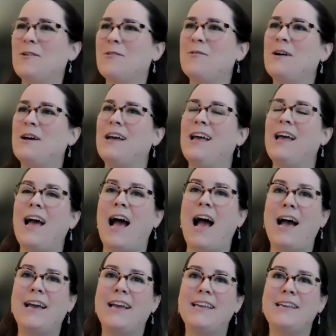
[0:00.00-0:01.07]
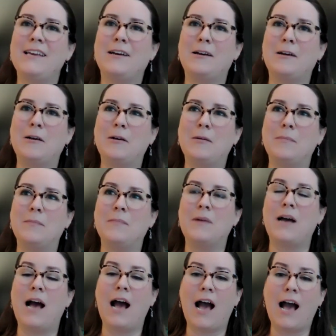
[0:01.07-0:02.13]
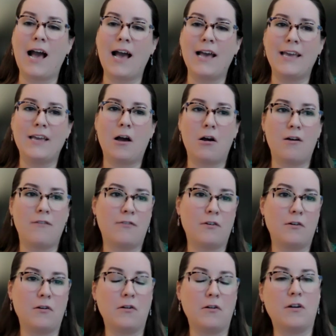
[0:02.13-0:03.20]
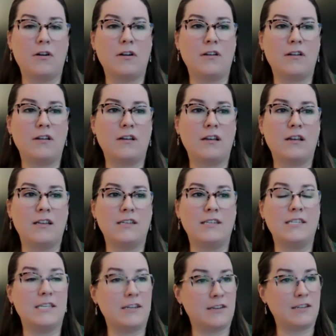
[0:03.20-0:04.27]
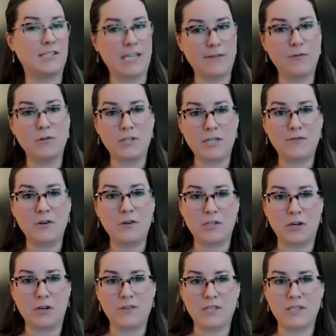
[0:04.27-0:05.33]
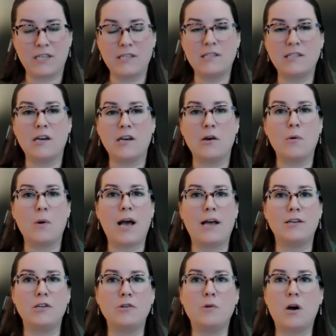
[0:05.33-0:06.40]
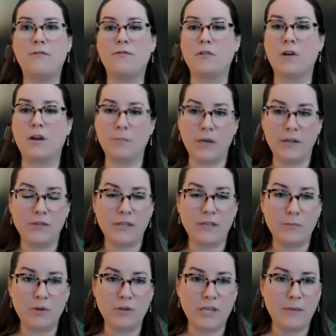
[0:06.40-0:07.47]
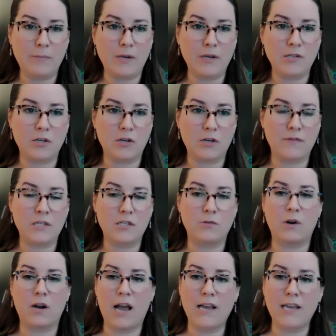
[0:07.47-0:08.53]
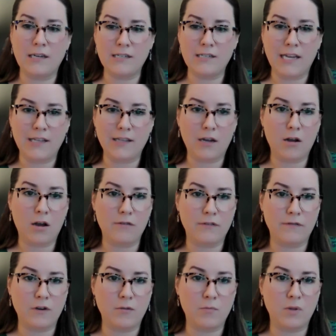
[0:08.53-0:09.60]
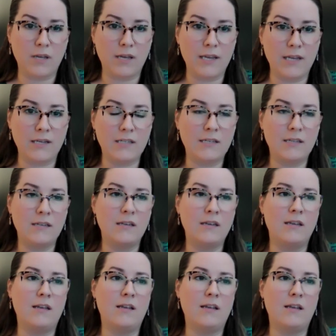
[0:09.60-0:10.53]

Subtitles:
So I offer several different services. So I do offer a monthly bookkeeping service where I can take that off of your plate.